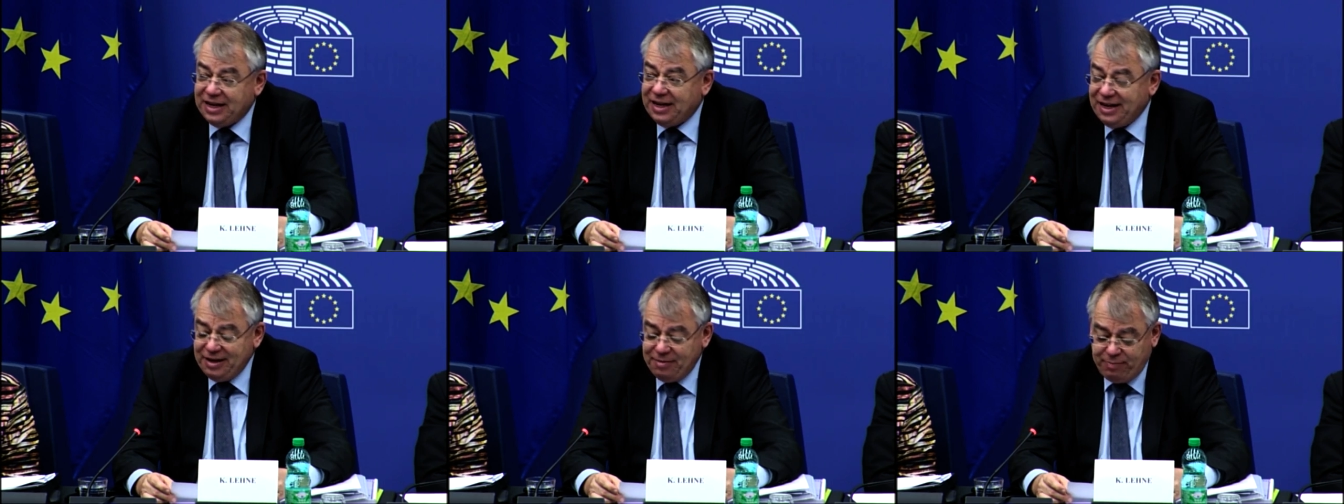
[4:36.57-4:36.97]

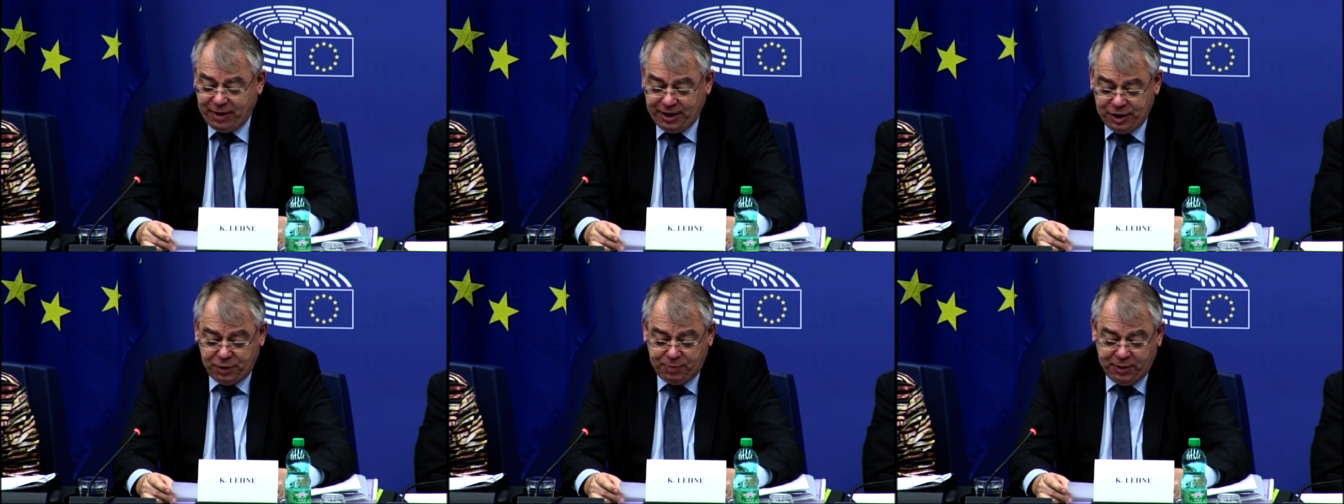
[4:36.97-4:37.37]
To
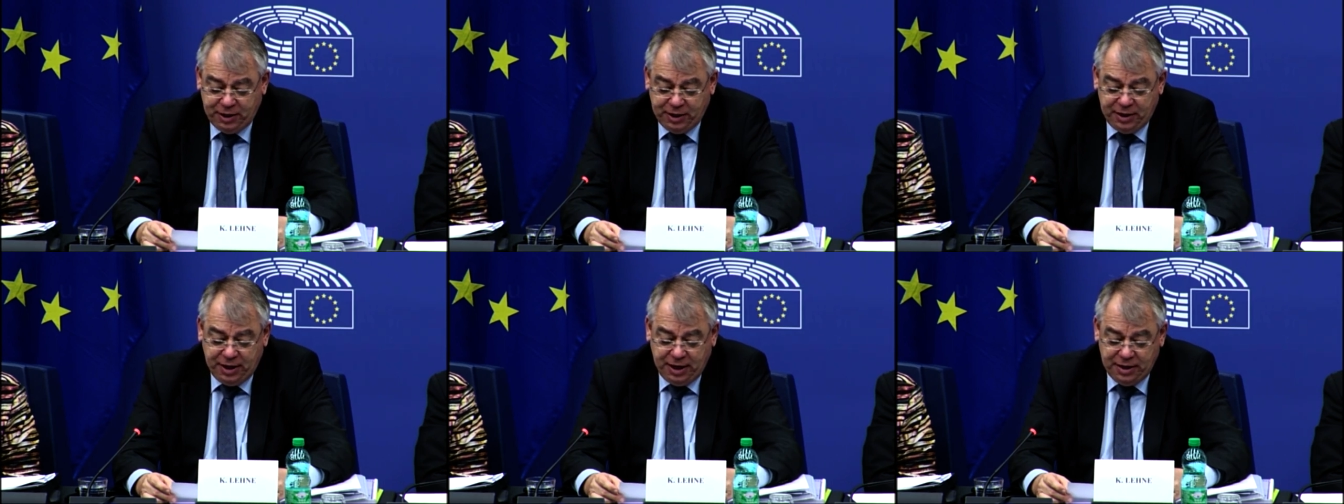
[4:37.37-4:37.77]
clarify
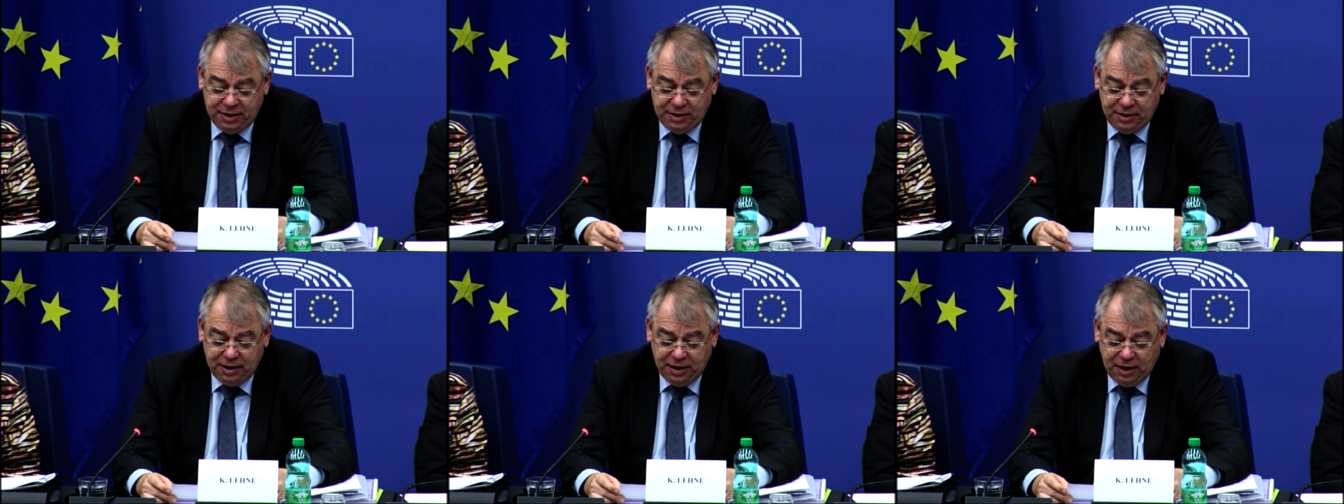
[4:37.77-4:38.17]
what I
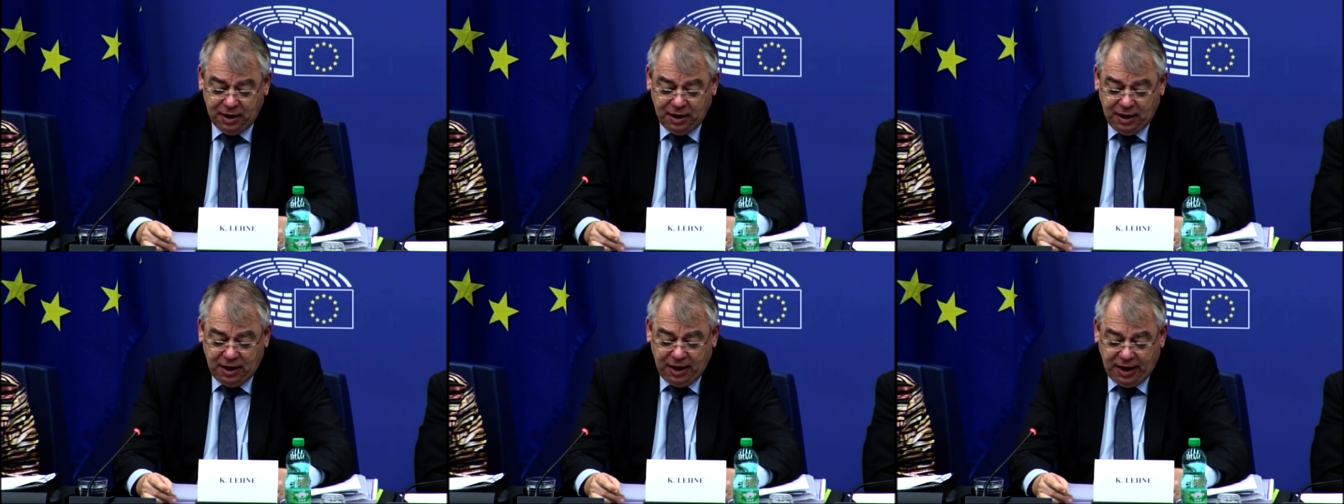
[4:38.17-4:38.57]
mean, I'm
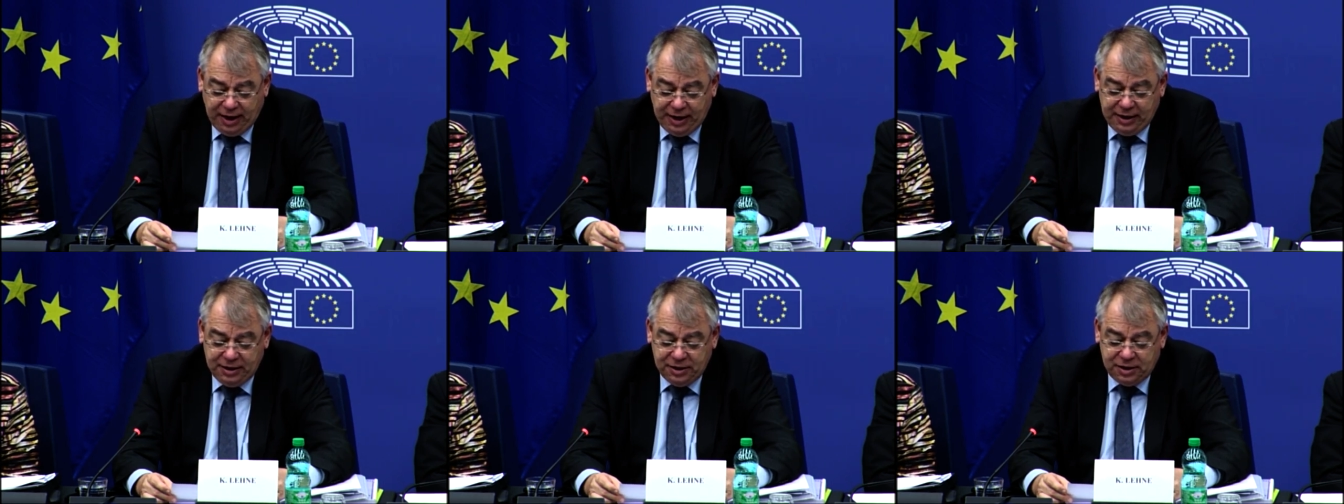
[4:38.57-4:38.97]
going to give
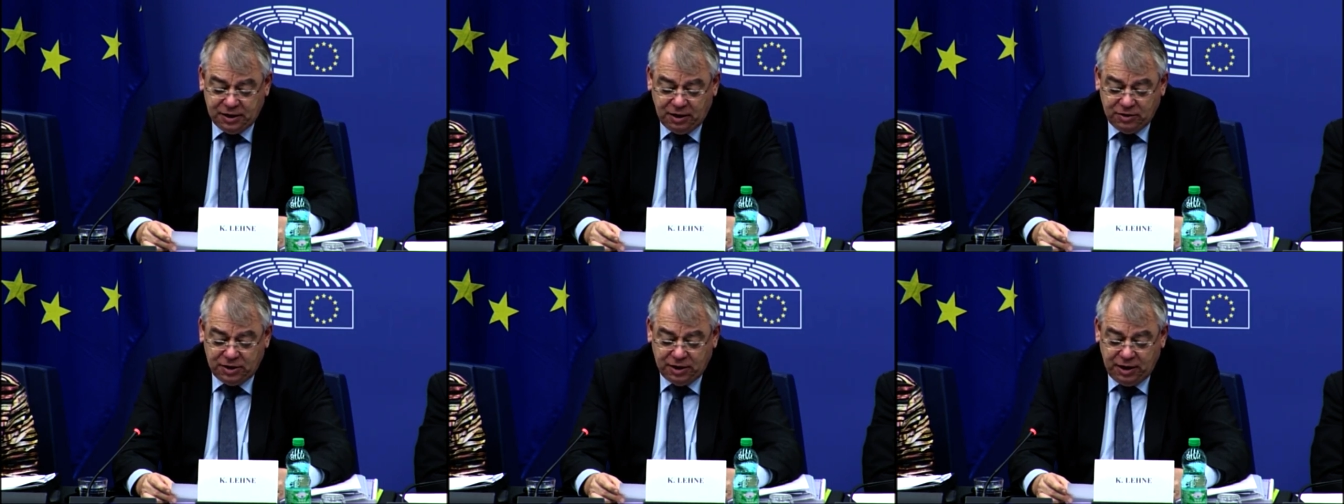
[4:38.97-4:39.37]
you three
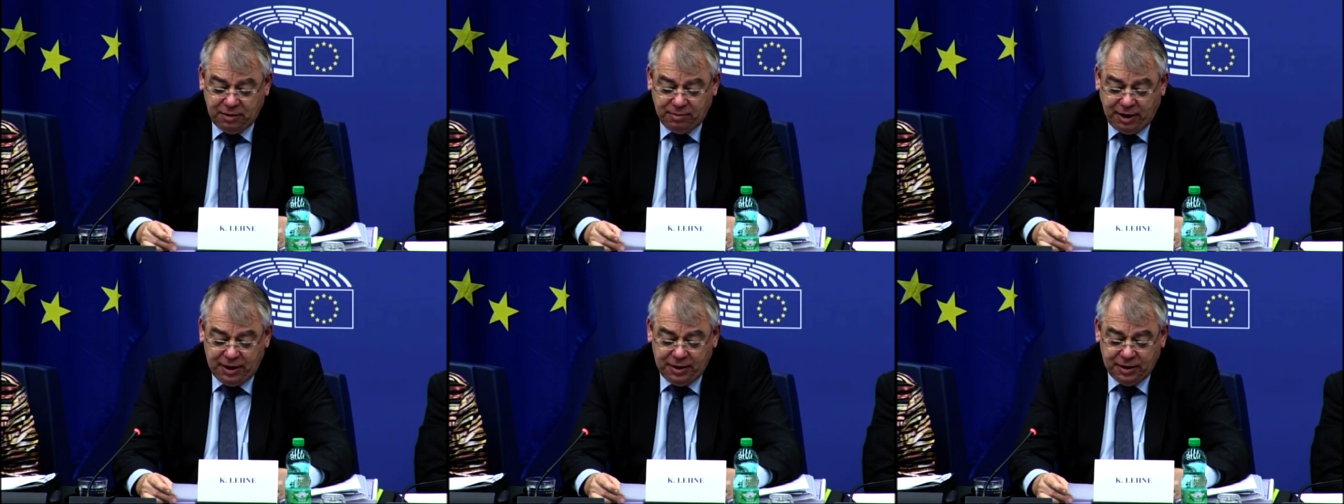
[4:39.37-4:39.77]
examples,